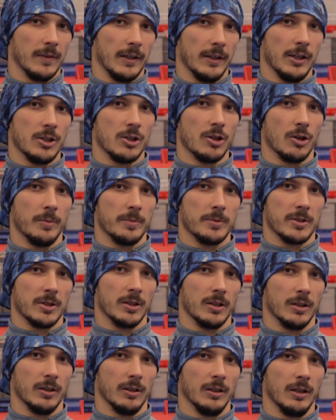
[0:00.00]
each
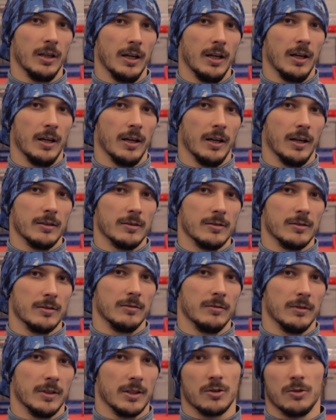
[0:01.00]
obstacle, and
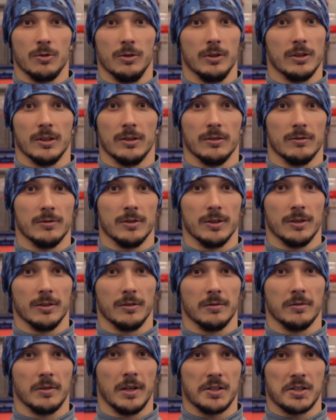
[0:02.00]
let's do it, and
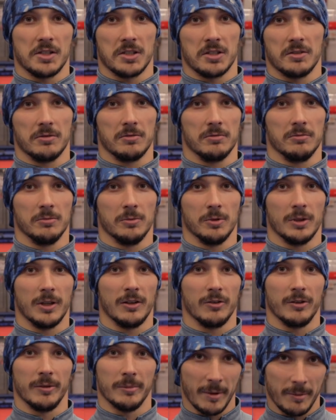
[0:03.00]
uh, I just want
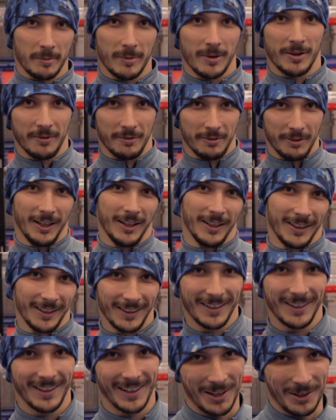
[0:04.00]
to remember the feeling,
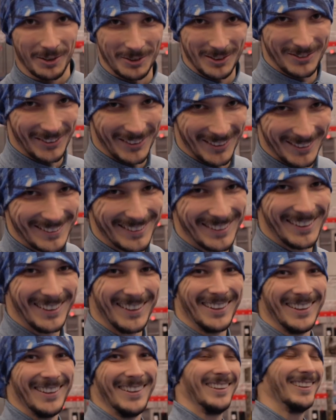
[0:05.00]
how it
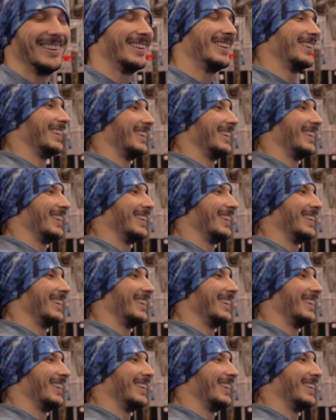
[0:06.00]
feels.